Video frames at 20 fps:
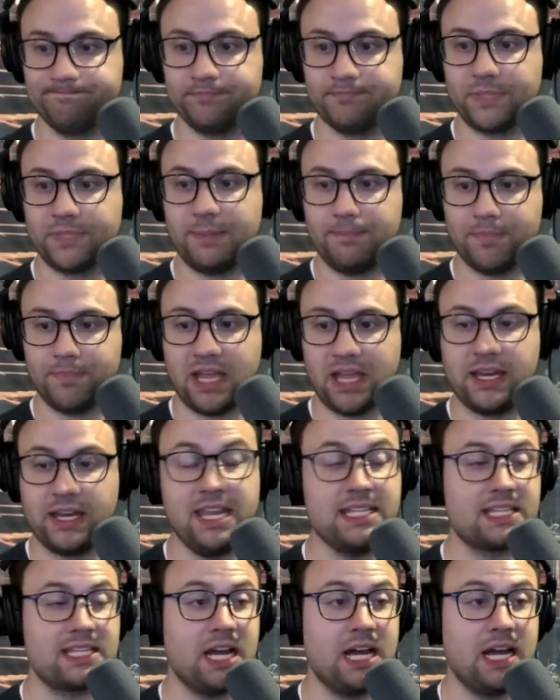yep, and
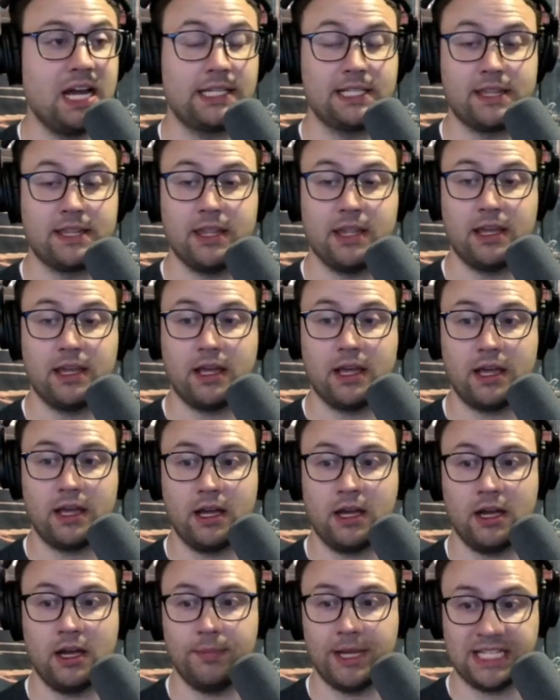he's got
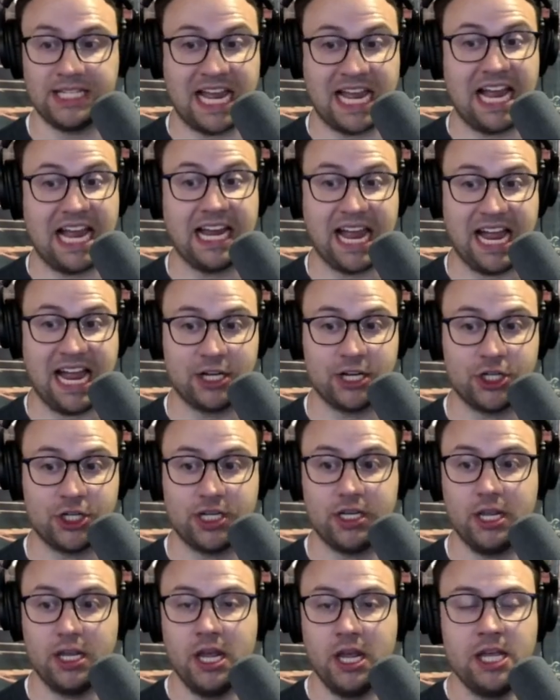the attack action.